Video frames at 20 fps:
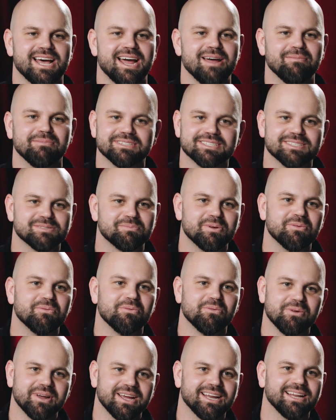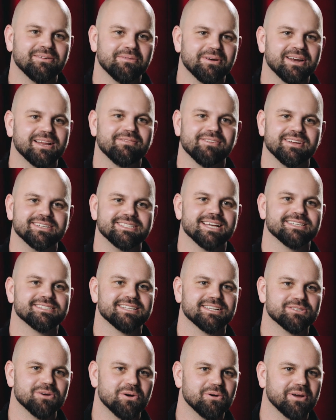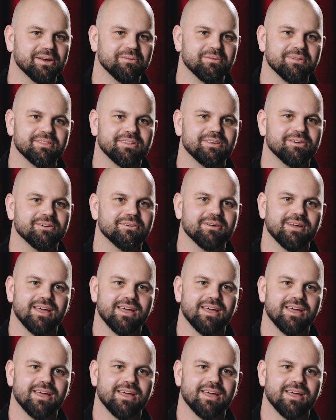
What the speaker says: This has been really, really fantastic talking with you.